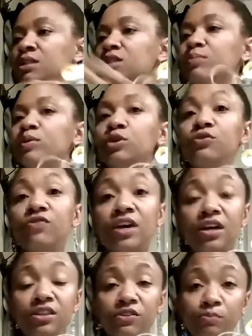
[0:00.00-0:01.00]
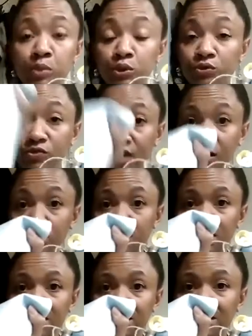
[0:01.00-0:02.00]
the blue felt
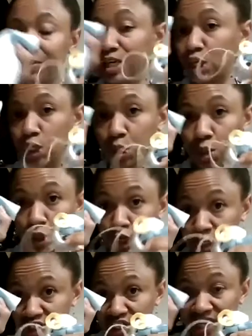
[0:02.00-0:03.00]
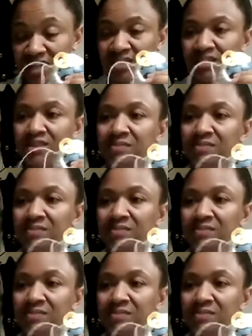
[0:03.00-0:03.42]
to make RJ,